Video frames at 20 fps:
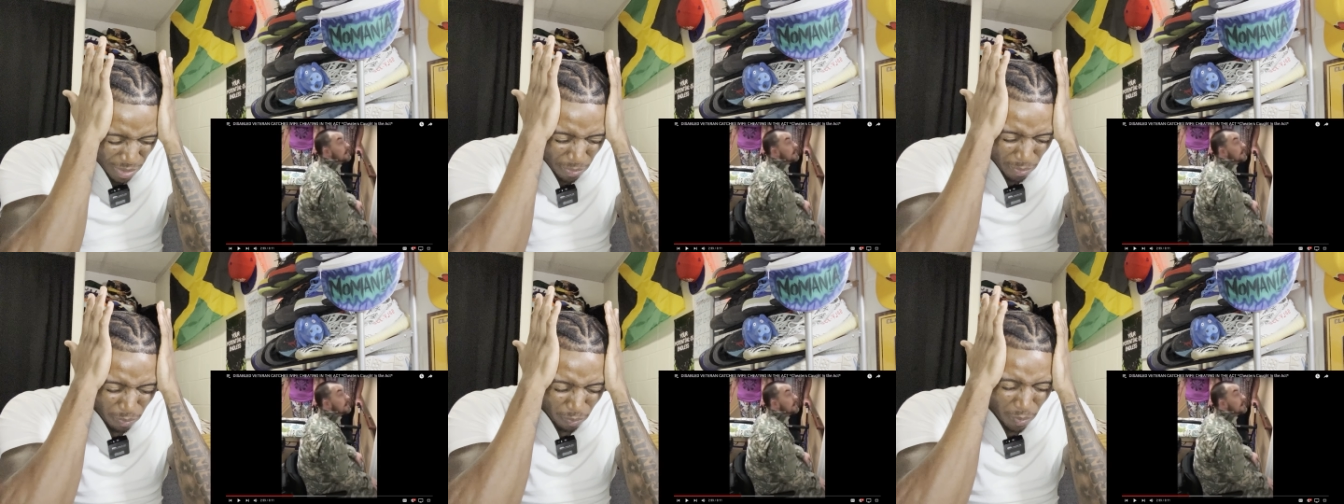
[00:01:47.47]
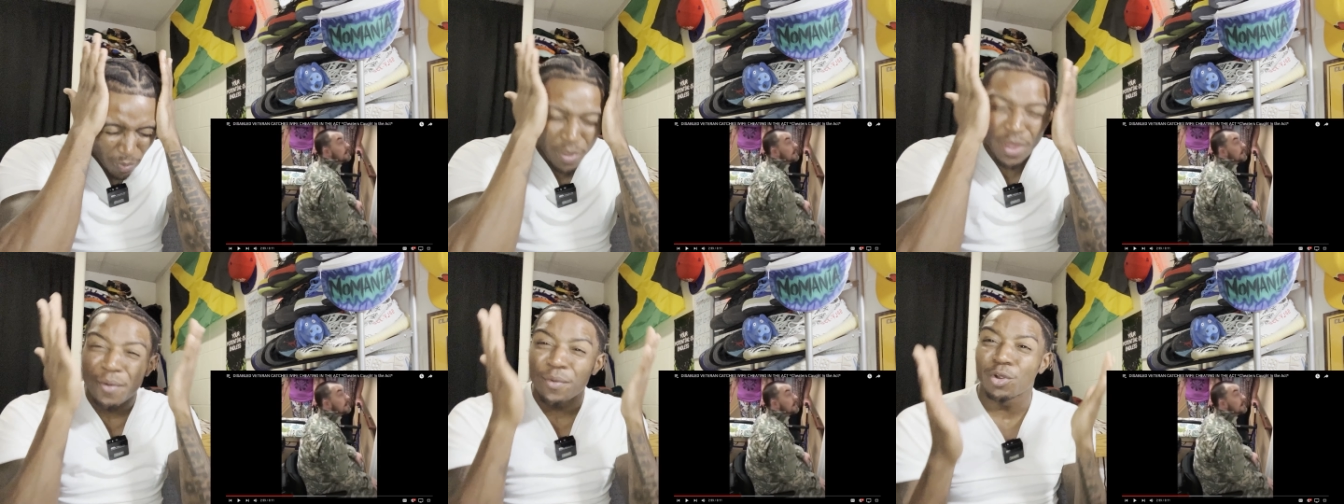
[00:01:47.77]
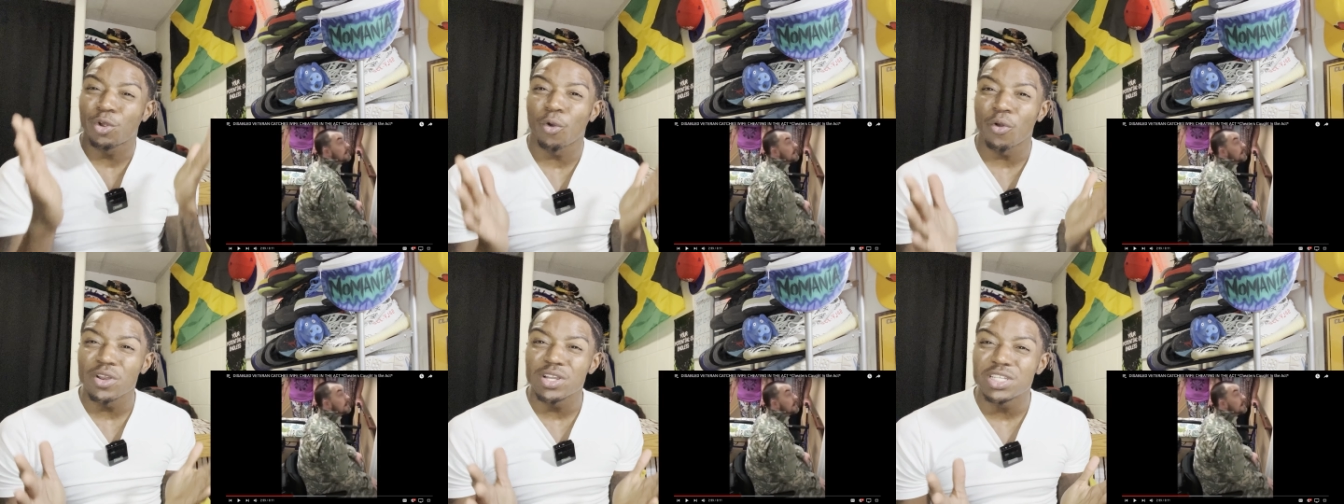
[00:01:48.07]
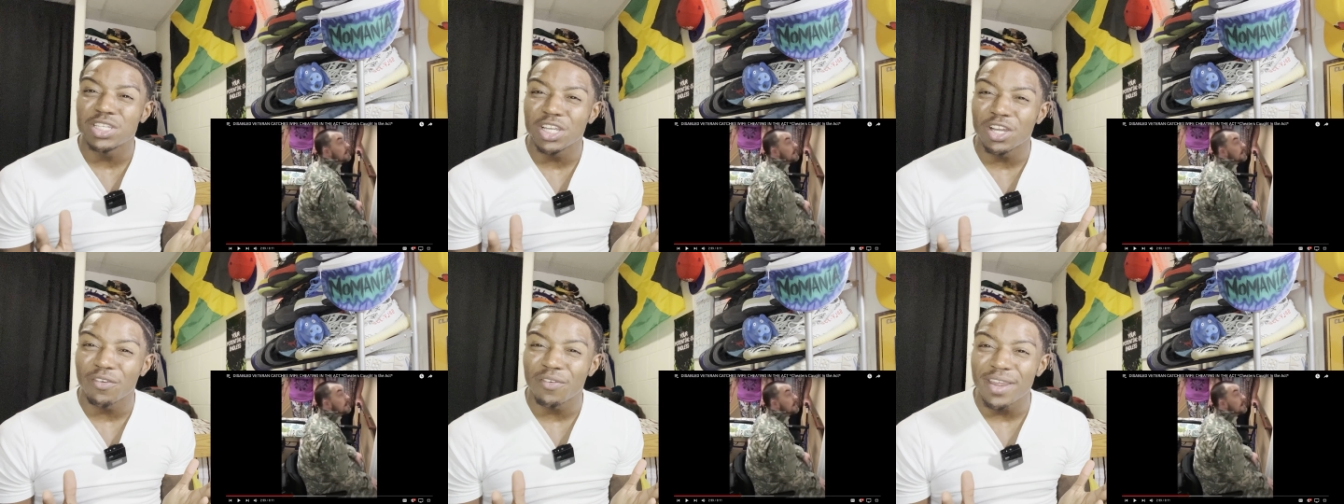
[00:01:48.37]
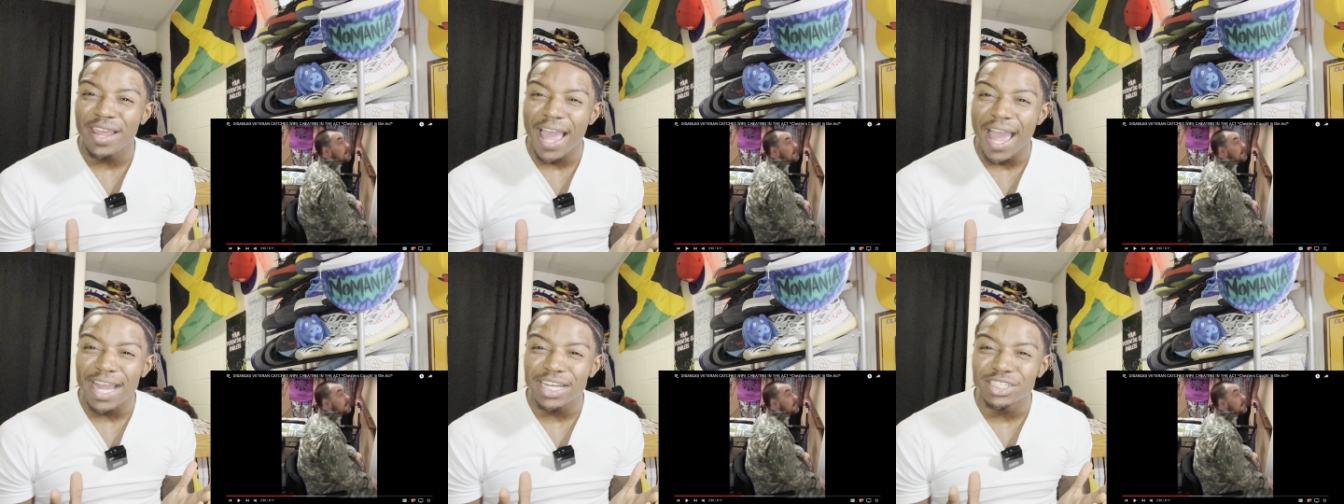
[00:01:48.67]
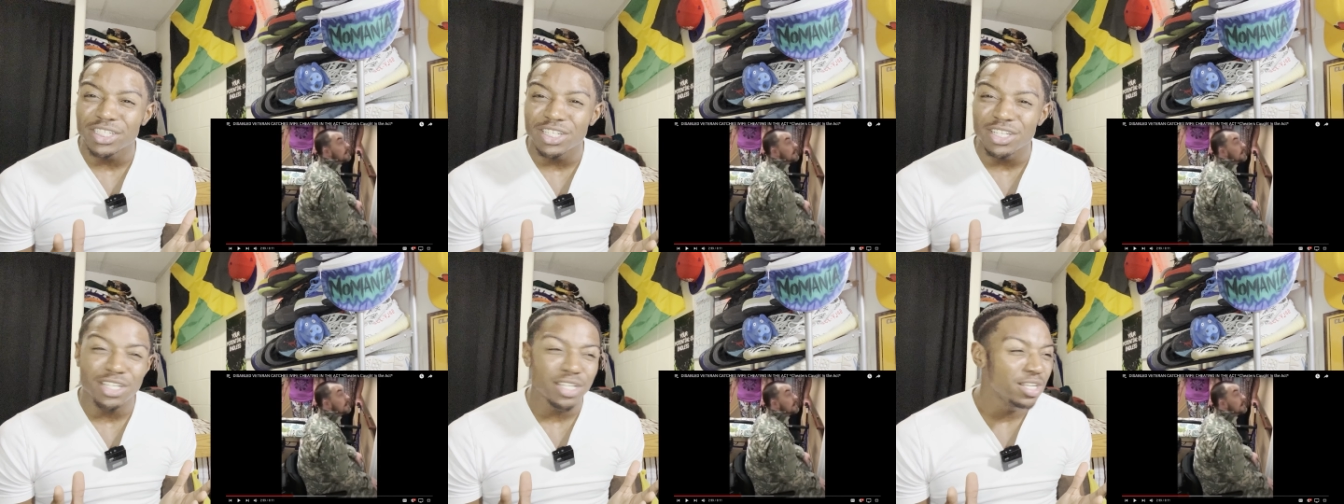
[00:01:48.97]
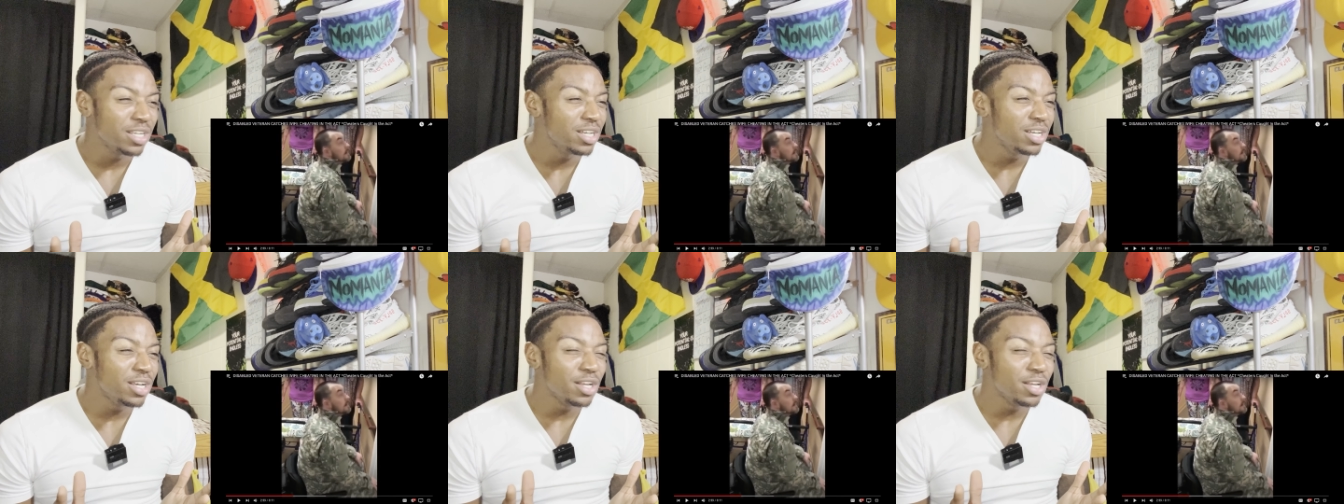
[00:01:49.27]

they were they recording see your reaction?